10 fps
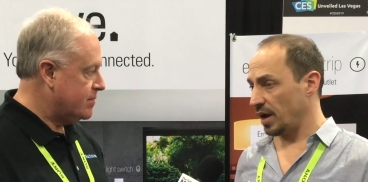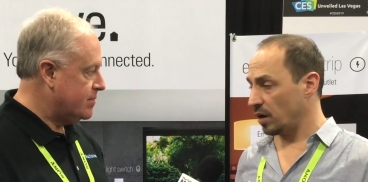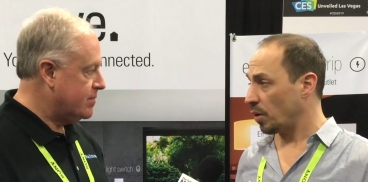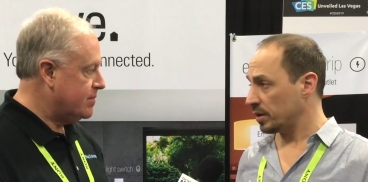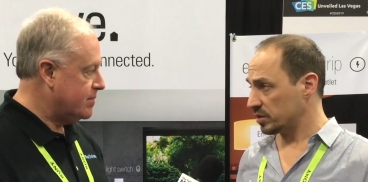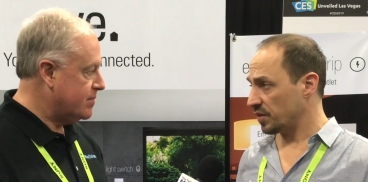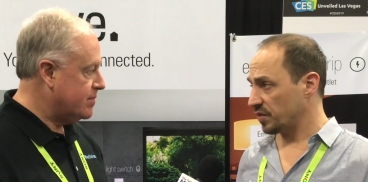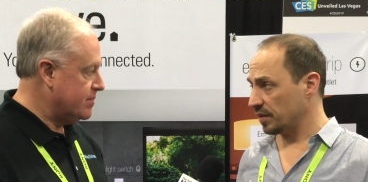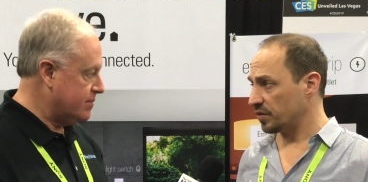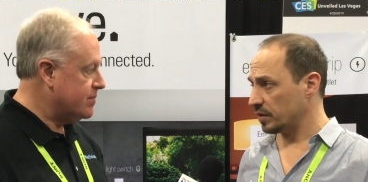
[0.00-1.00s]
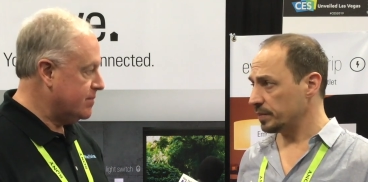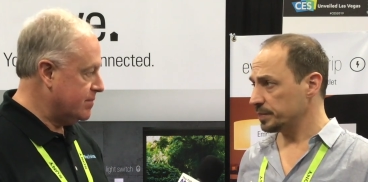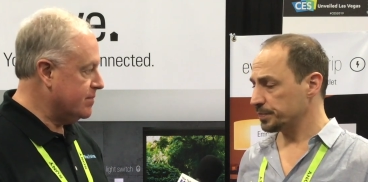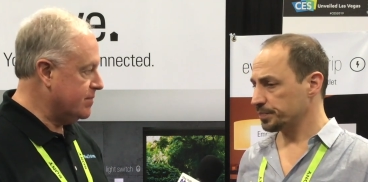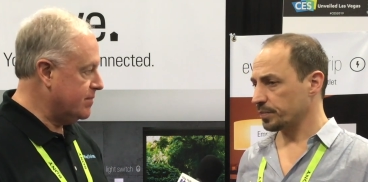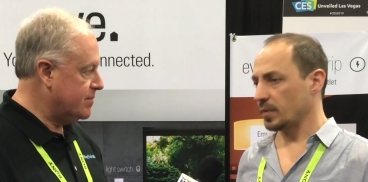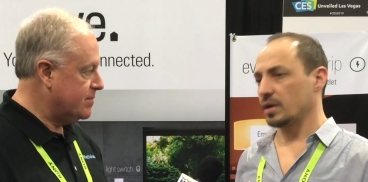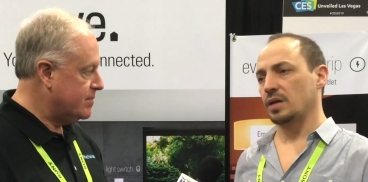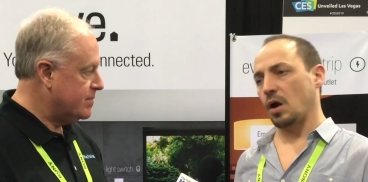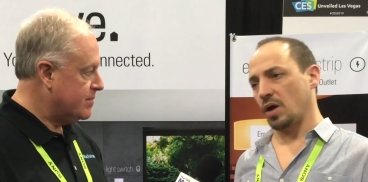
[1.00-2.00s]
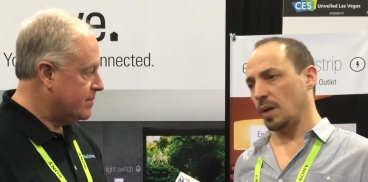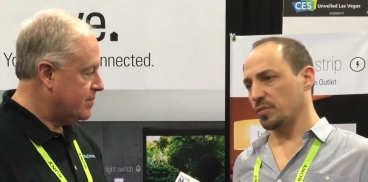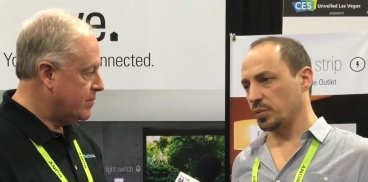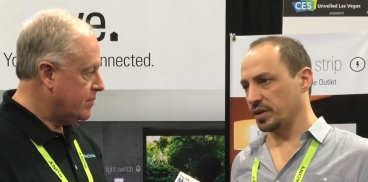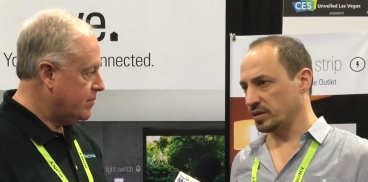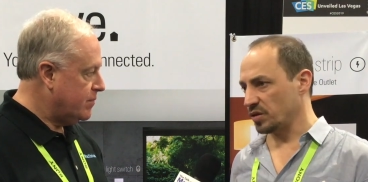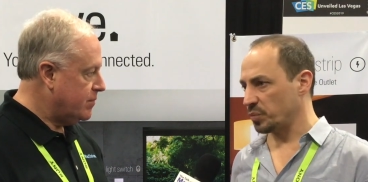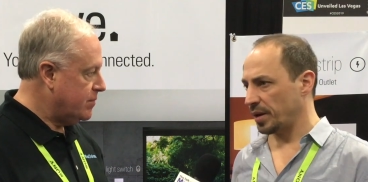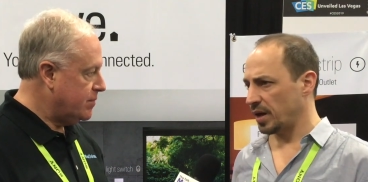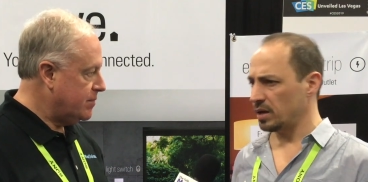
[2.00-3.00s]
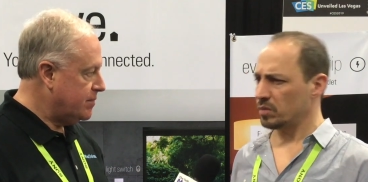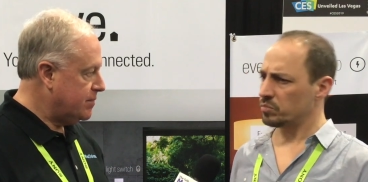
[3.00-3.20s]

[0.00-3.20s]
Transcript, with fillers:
Speaker 1: air quality sensor. Now comes with a display,